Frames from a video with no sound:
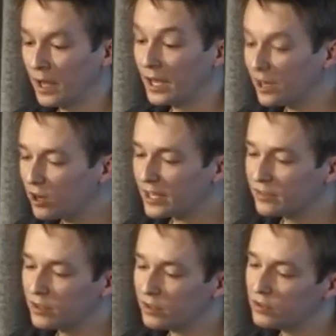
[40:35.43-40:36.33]
In our
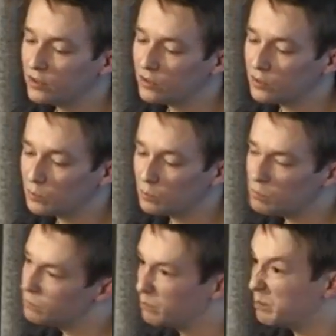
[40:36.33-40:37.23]
case, this has
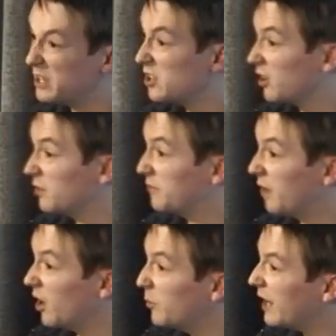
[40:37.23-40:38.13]
been kind of fine.